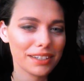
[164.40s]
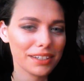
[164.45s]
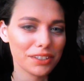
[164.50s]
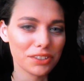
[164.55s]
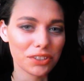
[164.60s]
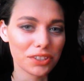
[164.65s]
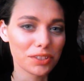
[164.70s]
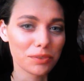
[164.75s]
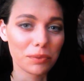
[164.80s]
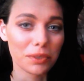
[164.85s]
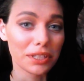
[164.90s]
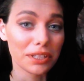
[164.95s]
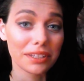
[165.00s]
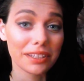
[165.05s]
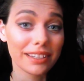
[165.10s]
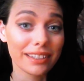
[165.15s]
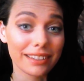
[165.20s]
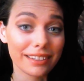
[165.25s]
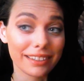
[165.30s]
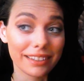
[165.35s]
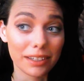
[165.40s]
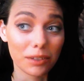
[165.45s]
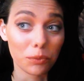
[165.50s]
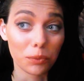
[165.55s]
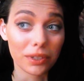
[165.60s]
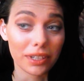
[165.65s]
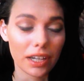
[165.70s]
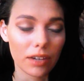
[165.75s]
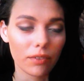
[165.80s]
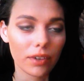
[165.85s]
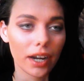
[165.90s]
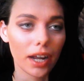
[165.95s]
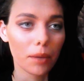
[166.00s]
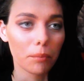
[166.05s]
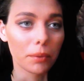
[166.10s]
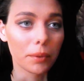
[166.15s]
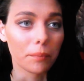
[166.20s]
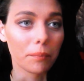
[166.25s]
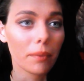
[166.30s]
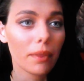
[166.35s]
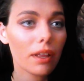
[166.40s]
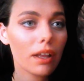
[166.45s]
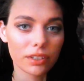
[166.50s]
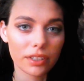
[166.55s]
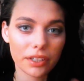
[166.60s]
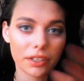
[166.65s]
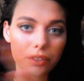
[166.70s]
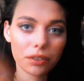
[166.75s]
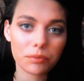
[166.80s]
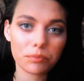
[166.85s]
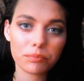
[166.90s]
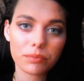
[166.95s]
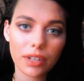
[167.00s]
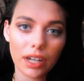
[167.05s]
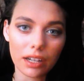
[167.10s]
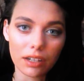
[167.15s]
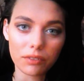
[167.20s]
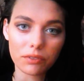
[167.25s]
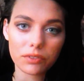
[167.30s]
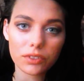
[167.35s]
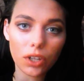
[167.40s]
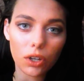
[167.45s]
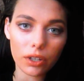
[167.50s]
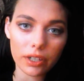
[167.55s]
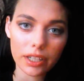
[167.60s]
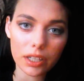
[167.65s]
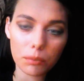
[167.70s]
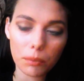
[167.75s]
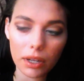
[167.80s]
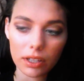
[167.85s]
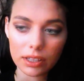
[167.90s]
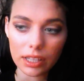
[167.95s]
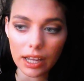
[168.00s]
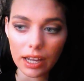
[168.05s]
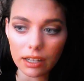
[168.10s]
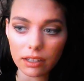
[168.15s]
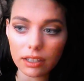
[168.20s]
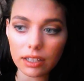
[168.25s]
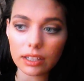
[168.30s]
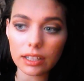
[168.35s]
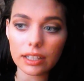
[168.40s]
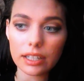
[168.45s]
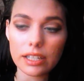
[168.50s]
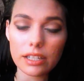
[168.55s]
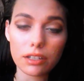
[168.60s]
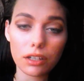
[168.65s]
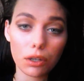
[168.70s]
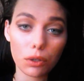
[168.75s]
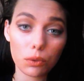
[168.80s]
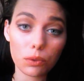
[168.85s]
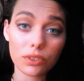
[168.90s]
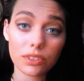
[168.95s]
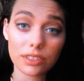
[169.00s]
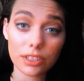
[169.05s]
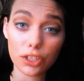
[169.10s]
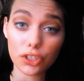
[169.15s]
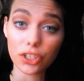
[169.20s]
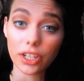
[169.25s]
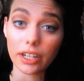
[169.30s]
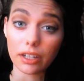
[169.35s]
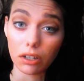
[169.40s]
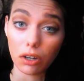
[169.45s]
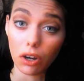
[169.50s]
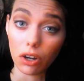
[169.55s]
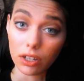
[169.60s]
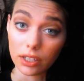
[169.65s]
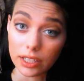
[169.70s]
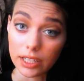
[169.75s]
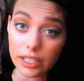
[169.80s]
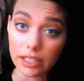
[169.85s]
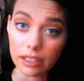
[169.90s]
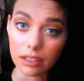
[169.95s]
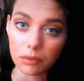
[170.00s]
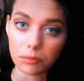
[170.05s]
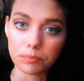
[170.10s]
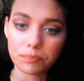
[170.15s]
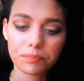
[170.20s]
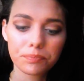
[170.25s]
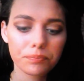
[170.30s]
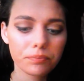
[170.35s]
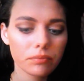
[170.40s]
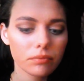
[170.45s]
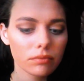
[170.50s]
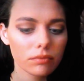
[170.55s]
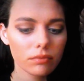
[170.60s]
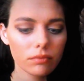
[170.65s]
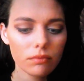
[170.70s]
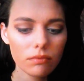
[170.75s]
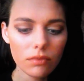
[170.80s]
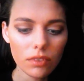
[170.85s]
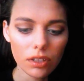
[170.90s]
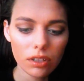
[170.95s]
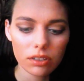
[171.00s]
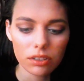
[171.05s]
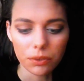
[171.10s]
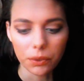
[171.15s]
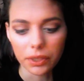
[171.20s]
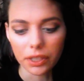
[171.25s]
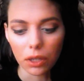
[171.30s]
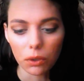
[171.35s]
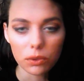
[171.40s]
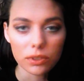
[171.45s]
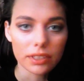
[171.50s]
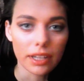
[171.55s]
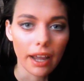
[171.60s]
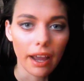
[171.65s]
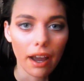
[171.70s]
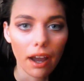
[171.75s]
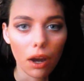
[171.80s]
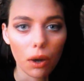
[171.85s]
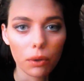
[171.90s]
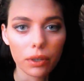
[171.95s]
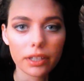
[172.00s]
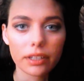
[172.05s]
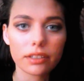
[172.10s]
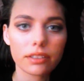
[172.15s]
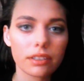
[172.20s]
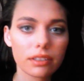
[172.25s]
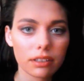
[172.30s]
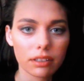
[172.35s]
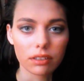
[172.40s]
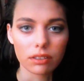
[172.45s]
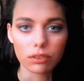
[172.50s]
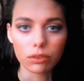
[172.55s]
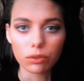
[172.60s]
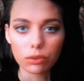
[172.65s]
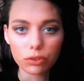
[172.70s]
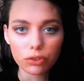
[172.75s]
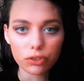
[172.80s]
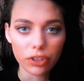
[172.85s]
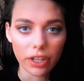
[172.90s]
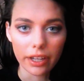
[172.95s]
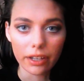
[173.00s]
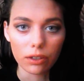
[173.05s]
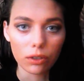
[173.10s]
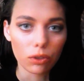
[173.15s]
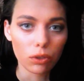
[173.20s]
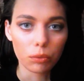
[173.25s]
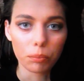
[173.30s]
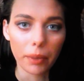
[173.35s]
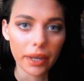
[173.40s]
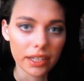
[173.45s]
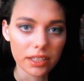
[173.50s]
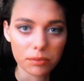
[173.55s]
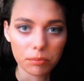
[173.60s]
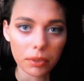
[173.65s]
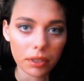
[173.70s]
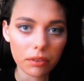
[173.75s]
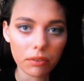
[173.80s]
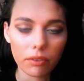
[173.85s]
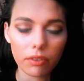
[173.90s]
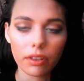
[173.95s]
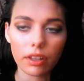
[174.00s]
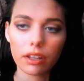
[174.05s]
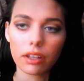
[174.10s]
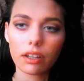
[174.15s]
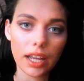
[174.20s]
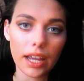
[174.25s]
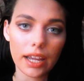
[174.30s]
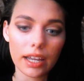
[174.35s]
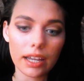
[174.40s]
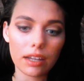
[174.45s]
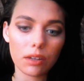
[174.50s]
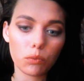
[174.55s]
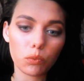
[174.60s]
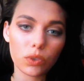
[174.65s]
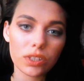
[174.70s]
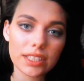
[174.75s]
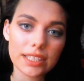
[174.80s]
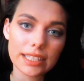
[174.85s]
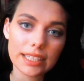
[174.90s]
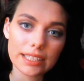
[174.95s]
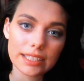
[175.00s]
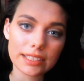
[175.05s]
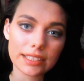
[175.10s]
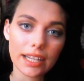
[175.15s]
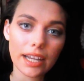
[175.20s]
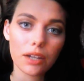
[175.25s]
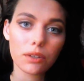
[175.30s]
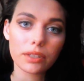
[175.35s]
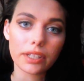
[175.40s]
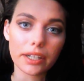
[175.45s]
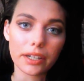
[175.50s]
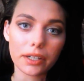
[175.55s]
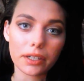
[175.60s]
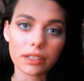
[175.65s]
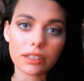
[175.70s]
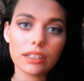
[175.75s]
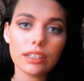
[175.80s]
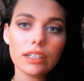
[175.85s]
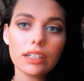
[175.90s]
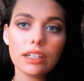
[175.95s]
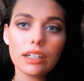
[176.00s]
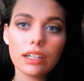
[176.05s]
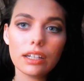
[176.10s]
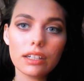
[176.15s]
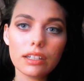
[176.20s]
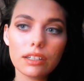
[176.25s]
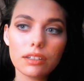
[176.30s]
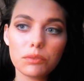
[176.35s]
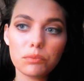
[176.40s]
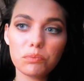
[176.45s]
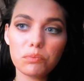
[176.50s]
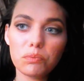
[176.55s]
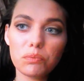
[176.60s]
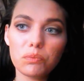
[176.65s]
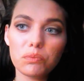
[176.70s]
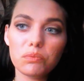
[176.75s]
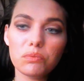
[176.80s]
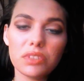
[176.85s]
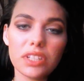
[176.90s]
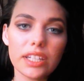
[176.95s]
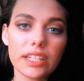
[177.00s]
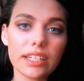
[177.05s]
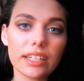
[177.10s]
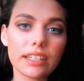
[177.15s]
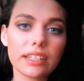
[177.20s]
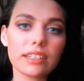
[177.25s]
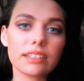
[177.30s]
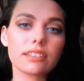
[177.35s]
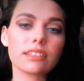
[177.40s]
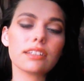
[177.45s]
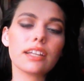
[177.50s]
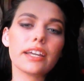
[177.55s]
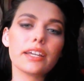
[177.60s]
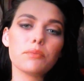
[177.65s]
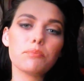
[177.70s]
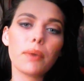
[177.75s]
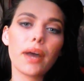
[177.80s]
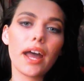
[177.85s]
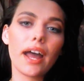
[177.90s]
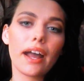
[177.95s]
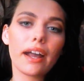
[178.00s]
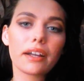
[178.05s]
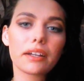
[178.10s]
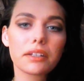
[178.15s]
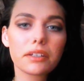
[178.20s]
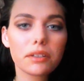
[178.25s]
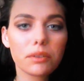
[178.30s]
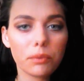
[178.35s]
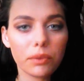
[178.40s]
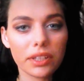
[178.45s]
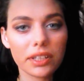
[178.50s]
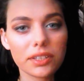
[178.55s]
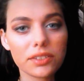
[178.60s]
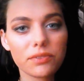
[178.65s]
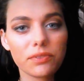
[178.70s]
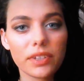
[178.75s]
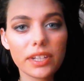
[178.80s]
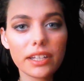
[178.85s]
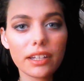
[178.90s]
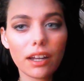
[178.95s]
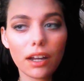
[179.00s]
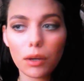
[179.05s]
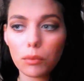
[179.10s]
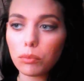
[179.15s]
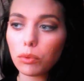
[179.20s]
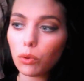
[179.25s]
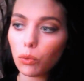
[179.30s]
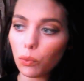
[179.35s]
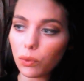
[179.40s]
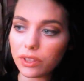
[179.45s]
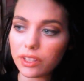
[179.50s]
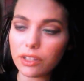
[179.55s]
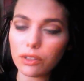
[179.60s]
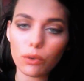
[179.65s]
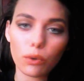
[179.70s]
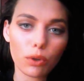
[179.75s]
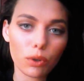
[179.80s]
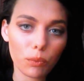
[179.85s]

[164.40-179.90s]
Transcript: Just when you think it would never happen. They're kind of talking about that, and then he goes to check on Negan. So he goes down into the little jail basement thing, and once he gets down there, Negan is laid back with his feet up with the door